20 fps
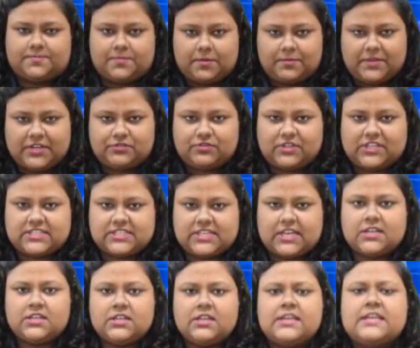per metric
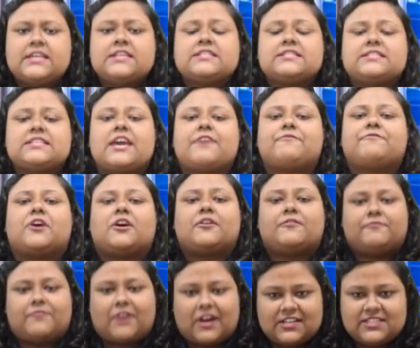ton, CFR
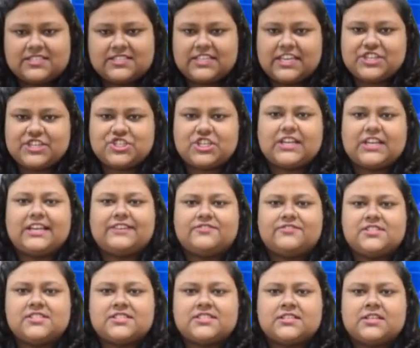Far East Asia
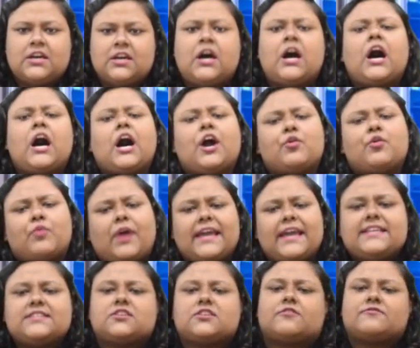levels, a
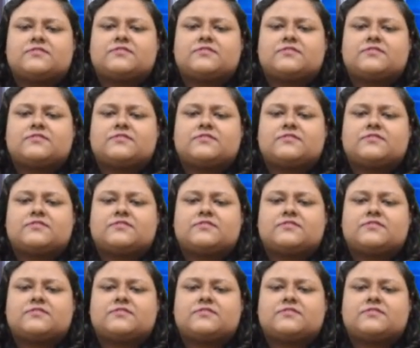rise of